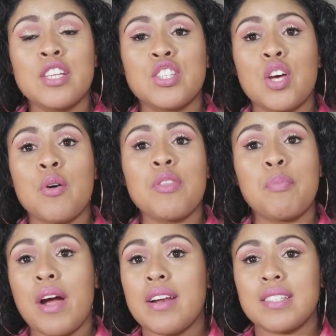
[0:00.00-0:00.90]
So the
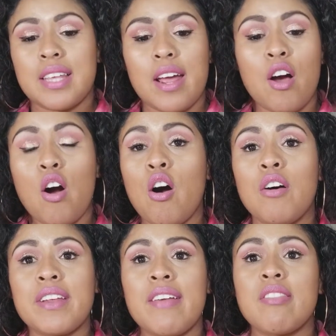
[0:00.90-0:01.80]
products that I
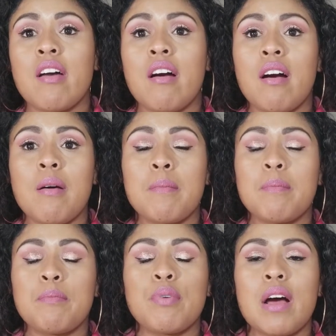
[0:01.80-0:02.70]
hauled and
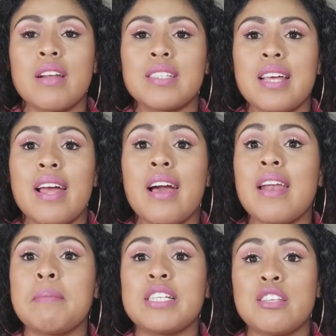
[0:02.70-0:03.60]
the products that I
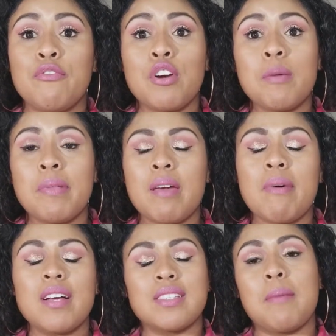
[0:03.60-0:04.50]
got in my Sephora Play
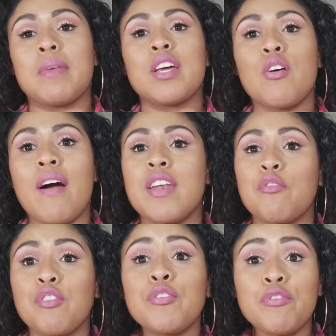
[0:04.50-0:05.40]
box, I'm going to go ahead
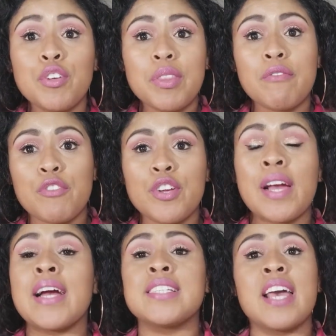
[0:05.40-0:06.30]
and review them for you
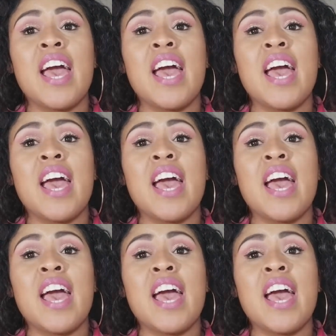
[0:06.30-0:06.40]
guys.